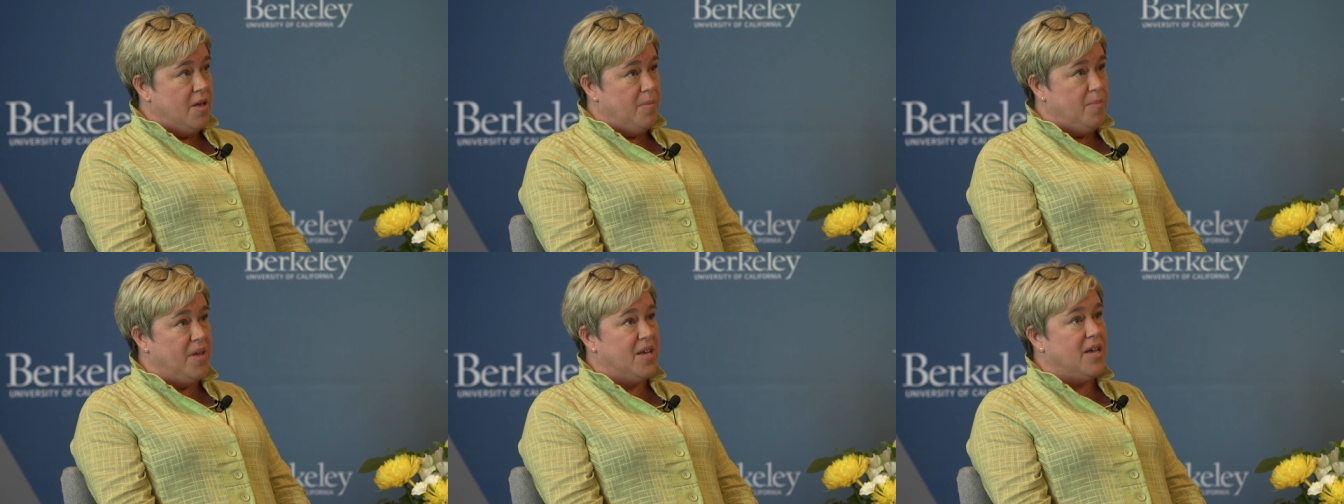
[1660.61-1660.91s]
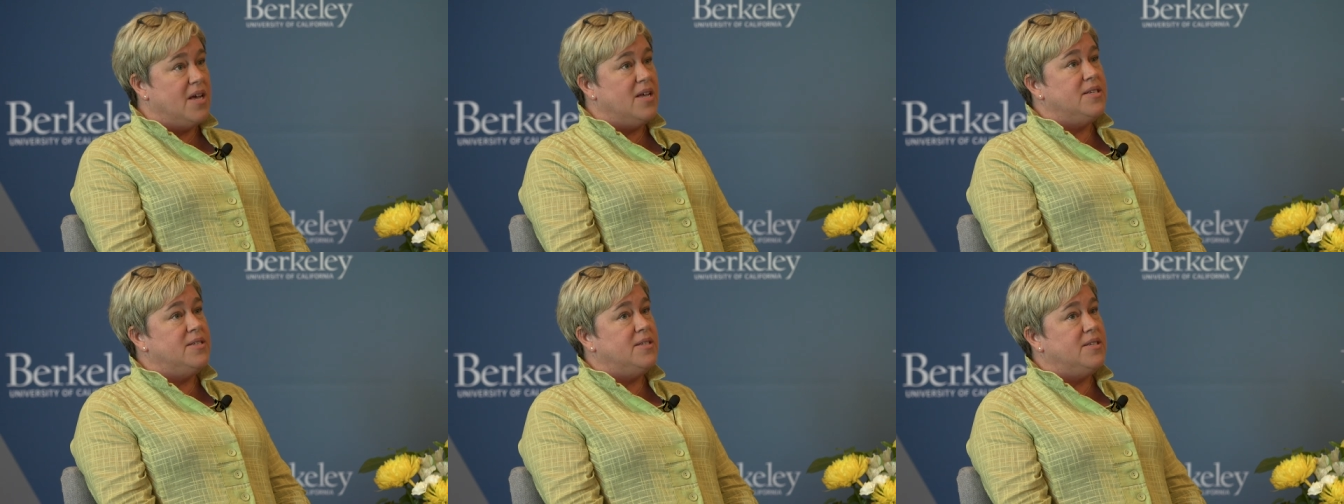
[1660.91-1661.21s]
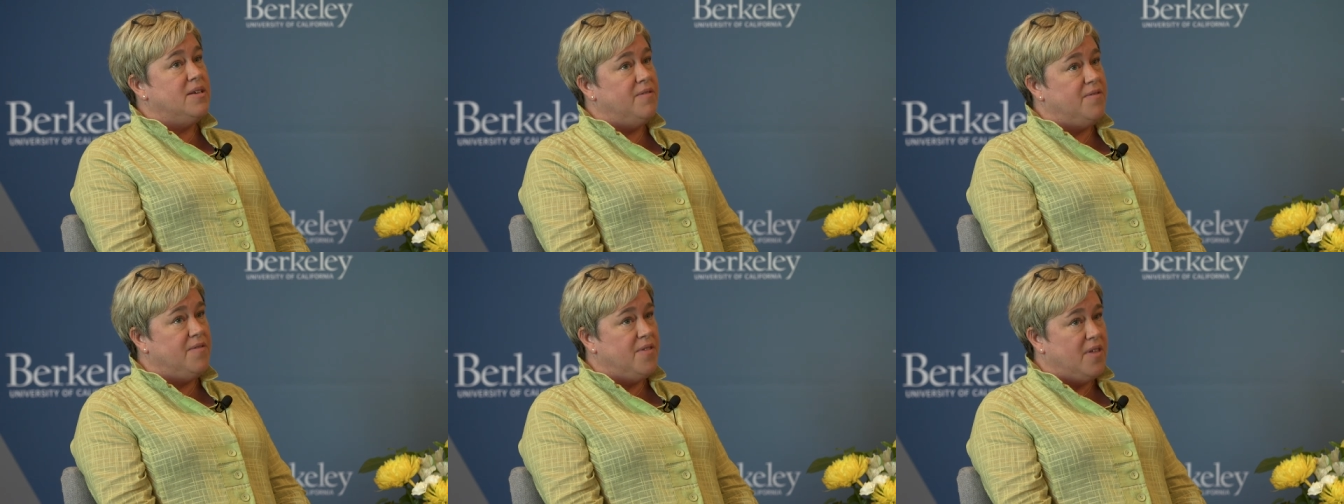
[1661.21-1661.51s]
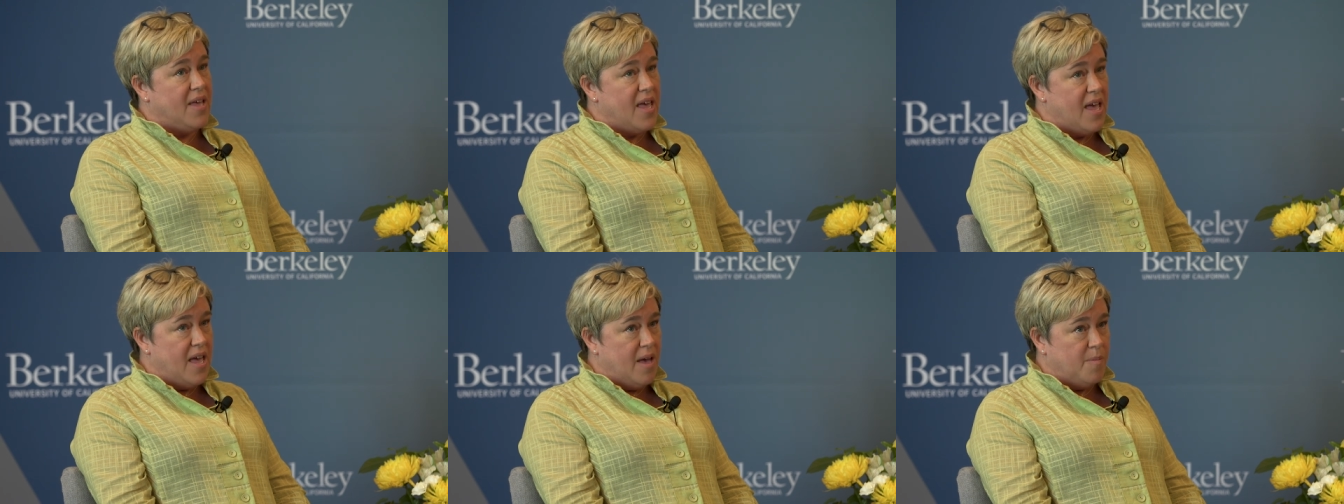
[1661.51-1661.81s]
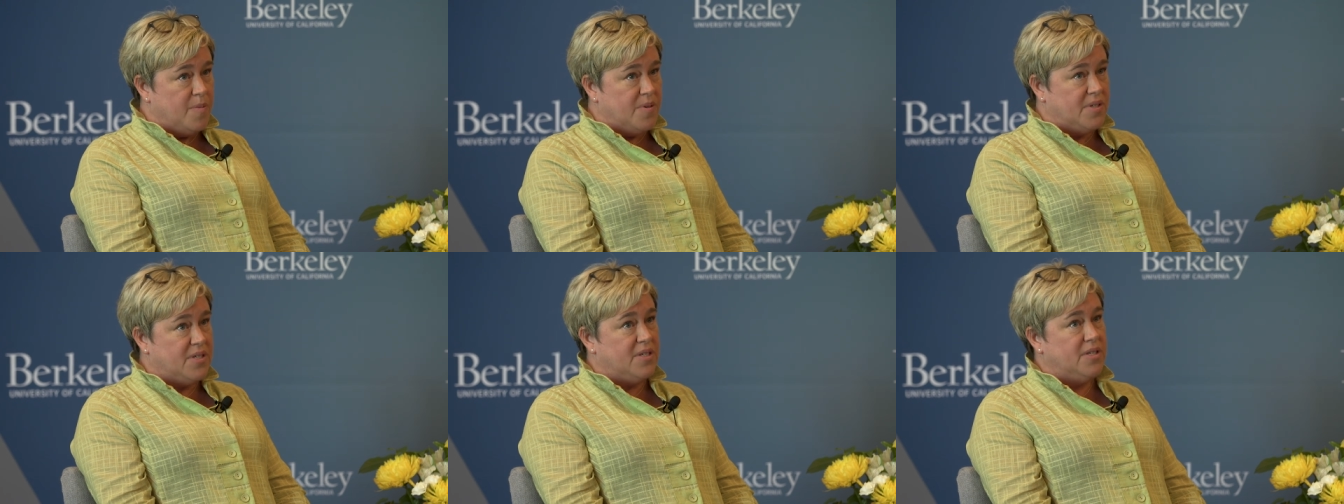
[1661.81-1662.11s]
Because of the
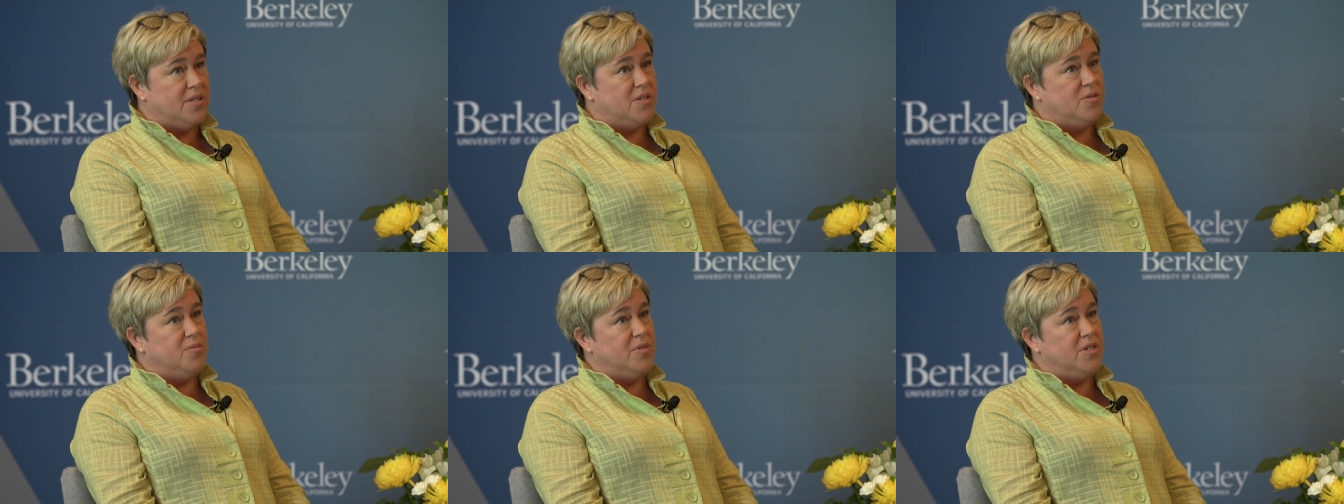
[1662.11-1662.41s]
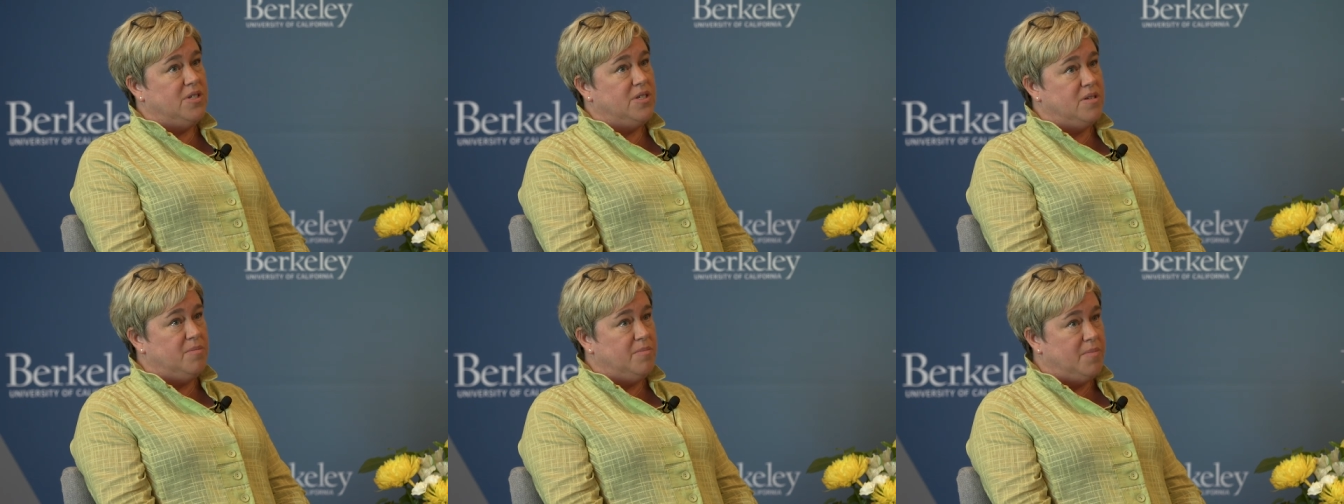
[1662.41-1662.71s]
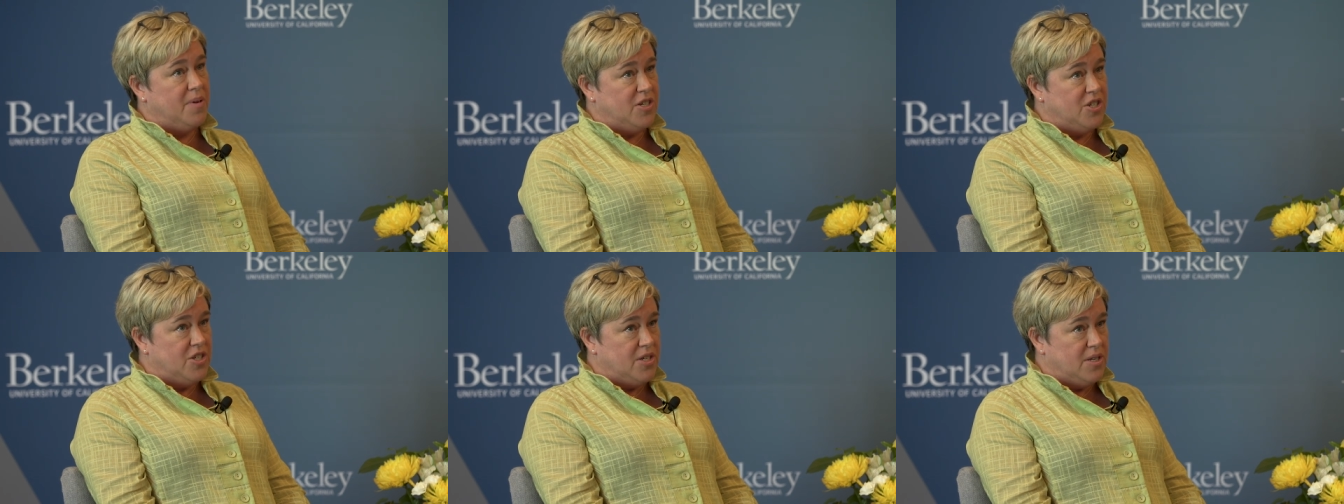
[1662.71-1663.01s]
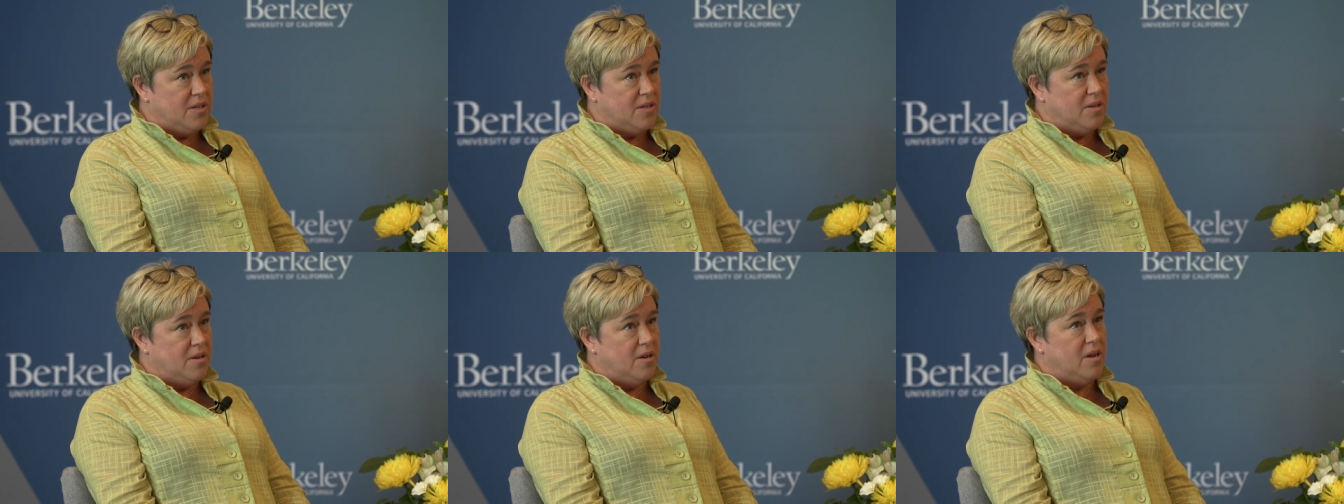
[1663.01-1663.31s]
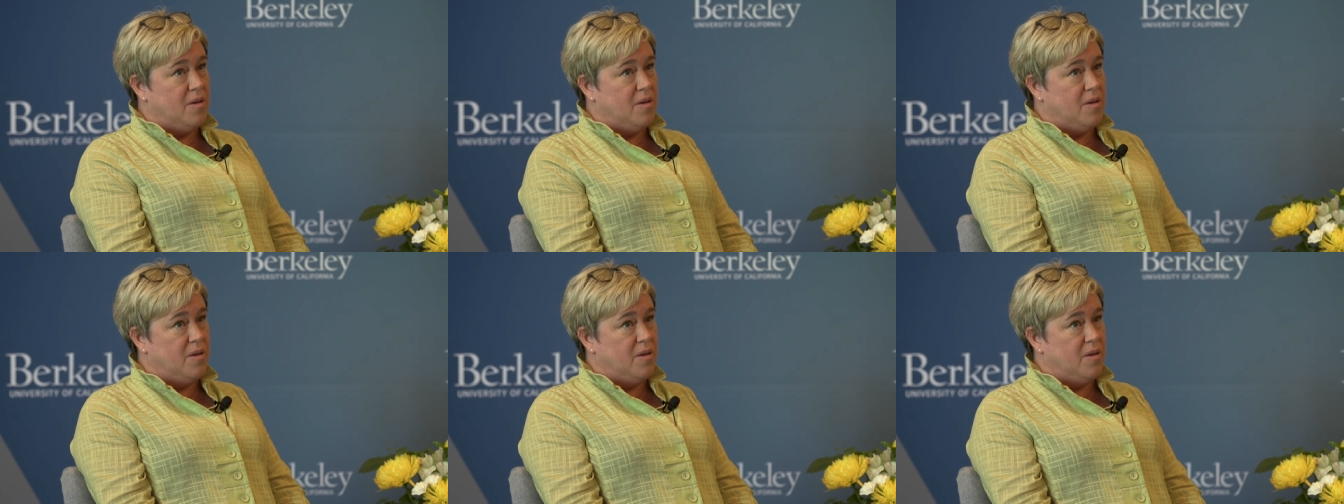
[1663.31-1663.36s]
campus's recent budget